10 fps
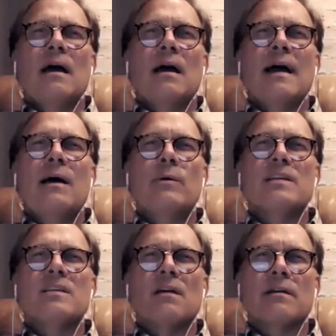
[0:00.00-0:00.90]

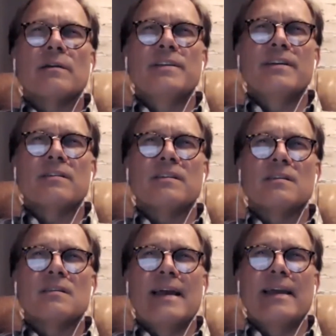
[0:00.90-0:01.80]
How is
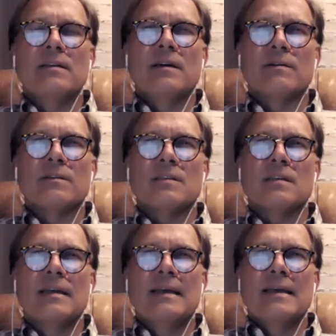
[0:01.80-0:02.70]
sarcoidosis diagnosed?
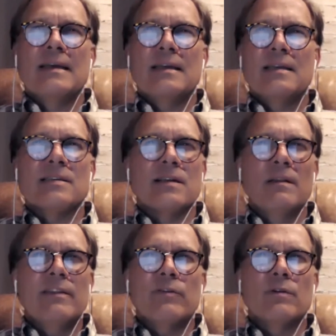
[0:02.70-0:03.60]
Is it
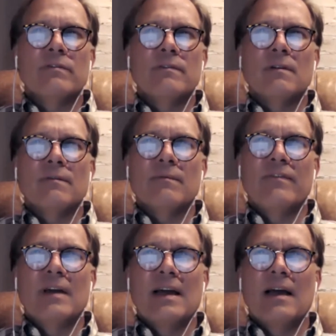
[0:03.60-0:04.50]
only through
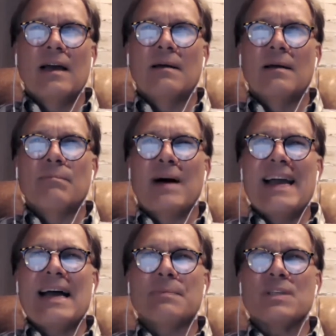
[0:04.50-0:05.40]

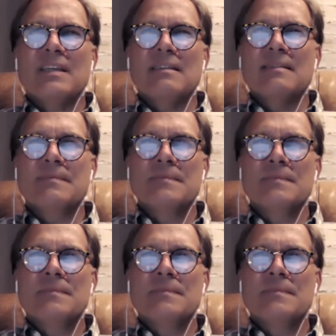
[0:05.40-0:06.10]
biopsy?